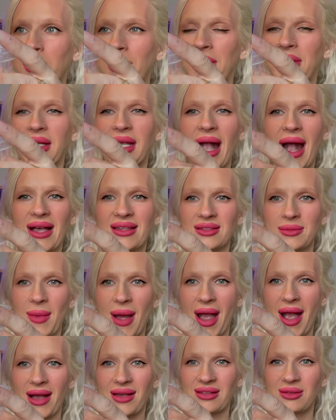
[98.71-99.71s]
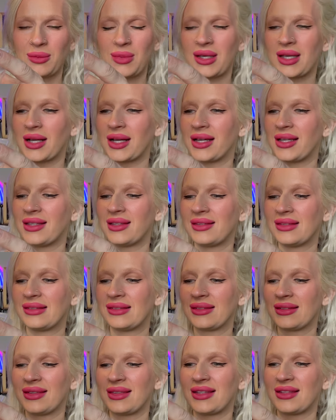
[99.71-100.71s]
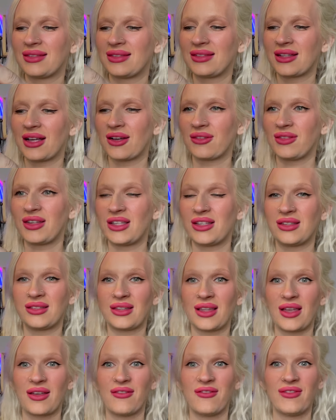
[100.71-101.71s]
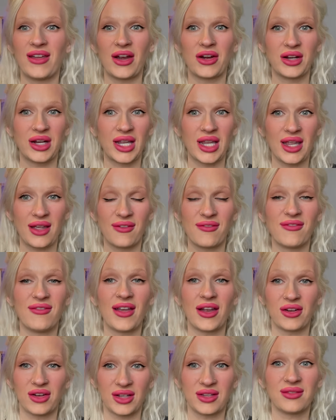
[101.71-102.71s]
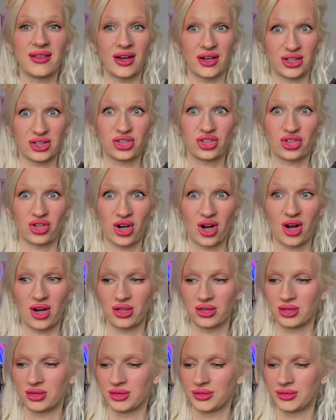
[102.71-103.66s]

Wear a gas mask because this stuff is very, very, very strong.